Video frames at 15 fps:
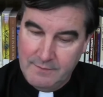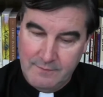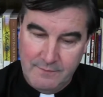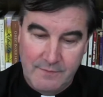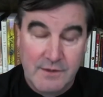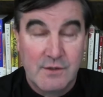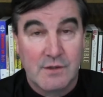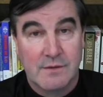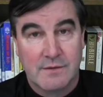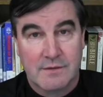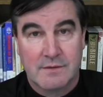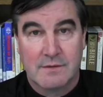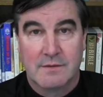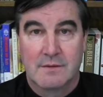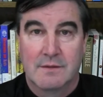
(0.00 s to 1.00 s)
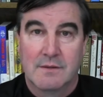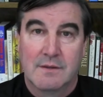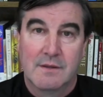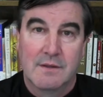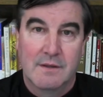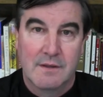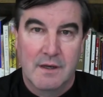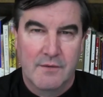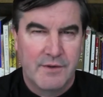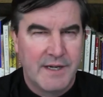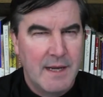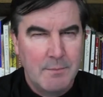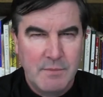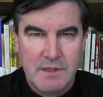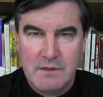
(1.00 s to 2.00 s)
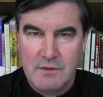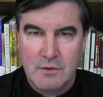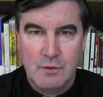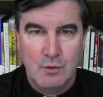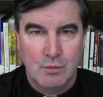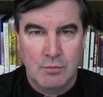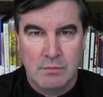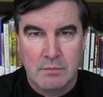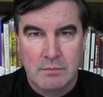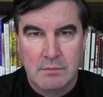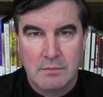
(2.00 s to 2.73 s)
Visions of an empty tomb.